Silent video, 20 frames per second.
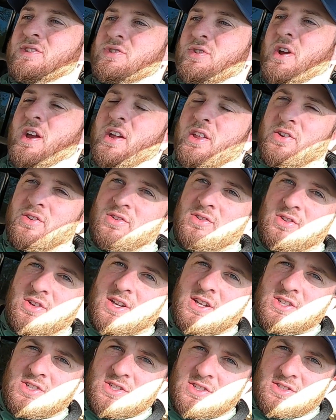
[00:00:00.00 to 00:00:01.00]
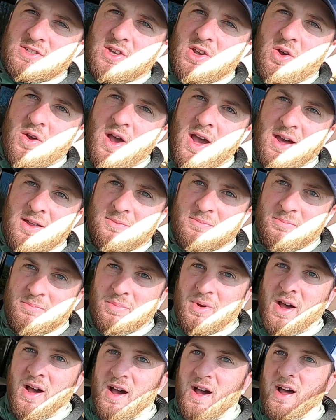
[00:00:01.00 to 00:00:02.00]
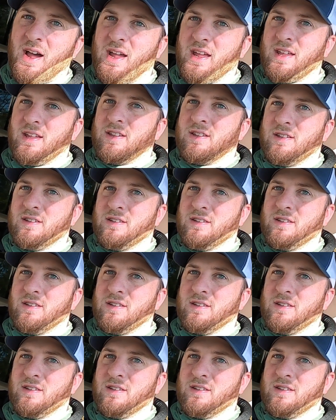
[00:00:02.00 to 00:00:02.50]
trailer you can just go out and buy.